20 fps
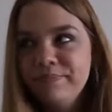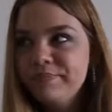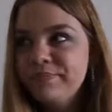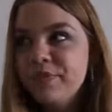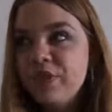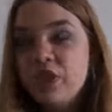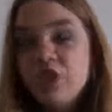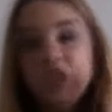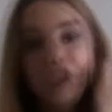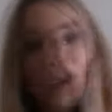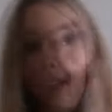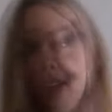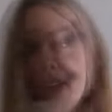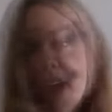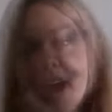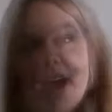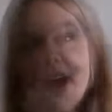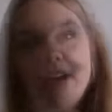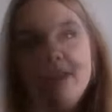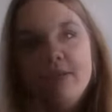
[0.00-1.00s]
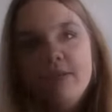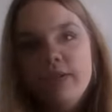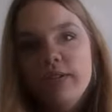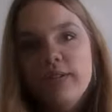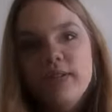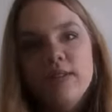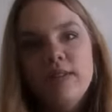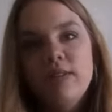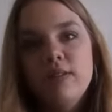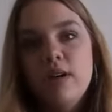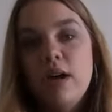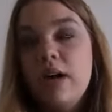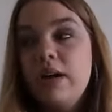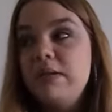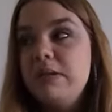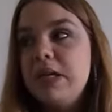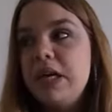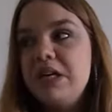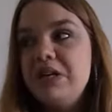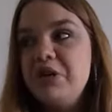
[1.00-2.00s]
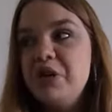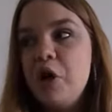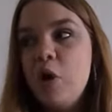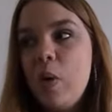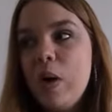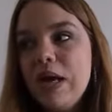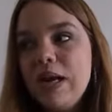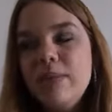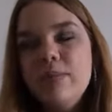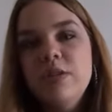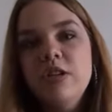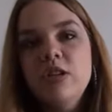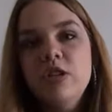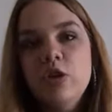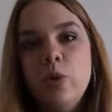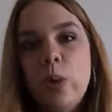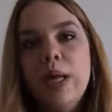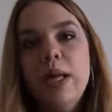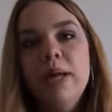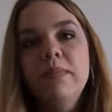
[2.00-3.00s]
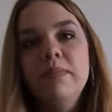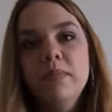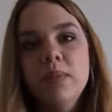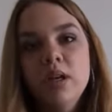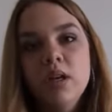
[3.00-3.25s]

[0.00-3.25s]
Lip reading: Anyway, I said, you know what, I'm gonna do it.